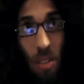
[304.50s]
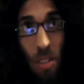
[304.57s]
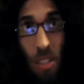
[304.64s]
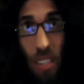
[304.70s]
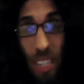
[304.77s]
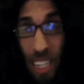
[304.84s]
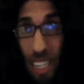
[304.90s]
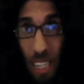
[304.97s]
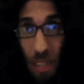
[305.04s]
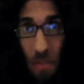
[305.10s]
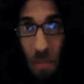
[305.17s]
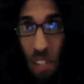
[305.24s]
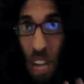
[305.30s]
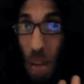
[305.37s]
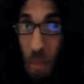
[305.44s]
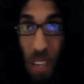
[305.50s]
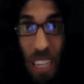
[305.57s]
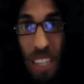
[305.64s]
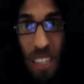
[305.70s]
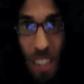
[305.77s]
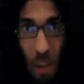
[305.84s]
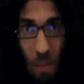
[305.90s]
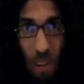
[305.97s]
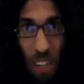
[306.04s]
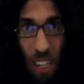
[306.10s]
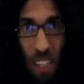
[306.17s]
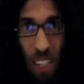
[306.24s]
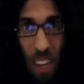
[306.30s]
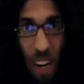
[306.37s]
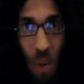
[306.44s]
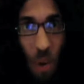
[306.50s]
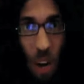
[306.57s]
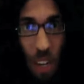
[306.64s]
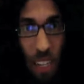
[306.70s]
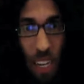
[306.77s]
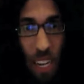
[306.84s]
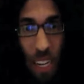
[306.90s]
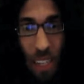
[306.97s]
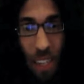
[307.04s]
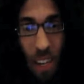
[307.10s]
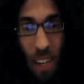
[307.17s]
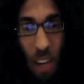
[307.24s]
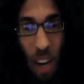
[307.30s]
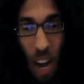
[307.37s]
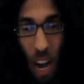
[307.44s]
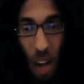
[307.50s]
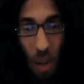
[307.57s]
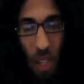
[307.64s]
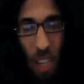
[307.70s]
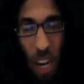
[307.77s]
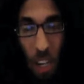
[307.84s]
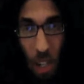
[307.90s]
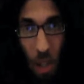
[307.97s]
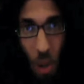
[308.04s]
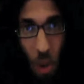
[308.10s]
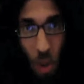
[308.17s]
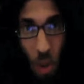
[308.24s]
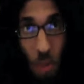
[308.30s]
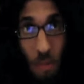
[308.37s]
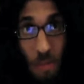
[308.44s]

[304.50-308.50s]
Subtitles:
the Japanese companies that I wanted to hit. I only got to,